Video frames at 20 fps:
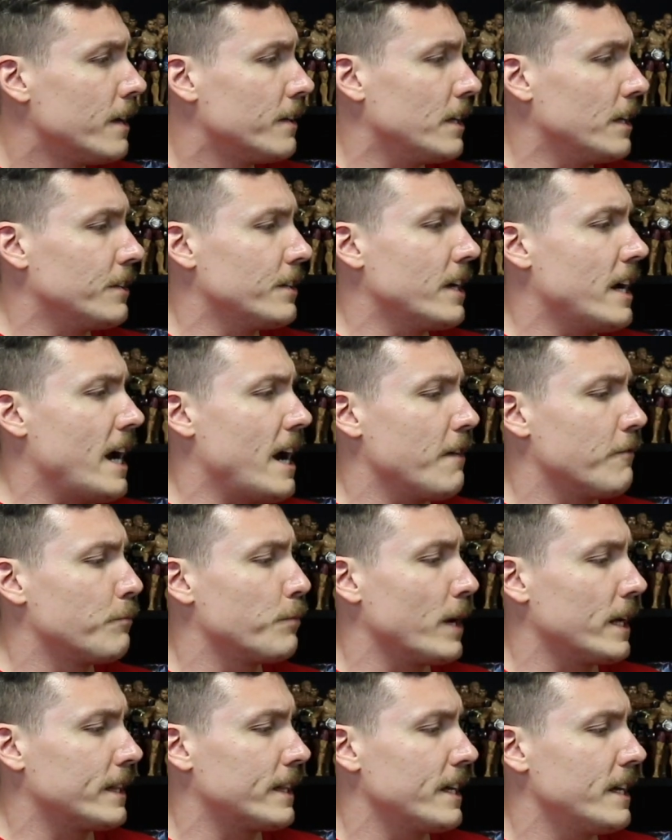Then you
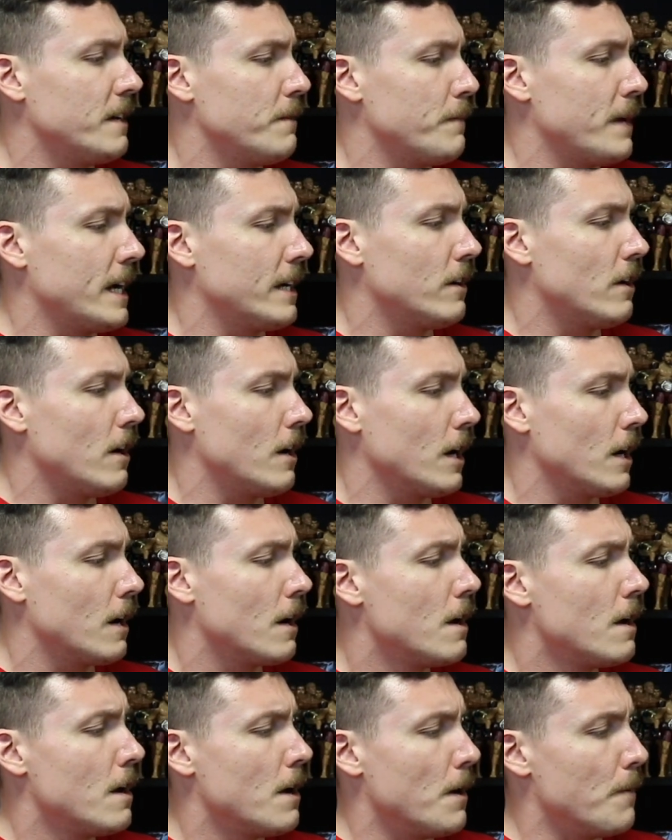have Bret the Hitman Hart